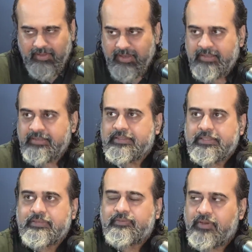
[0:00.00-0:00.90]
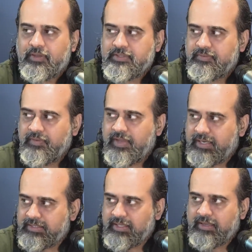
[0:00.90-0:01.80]
When the
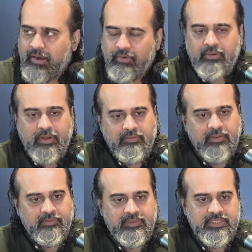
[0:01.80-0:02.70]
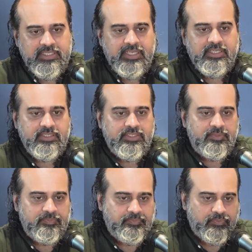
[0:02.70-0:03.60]
philosophy at the ground level will
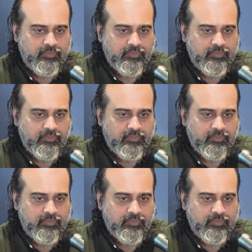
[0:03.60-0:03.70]
change,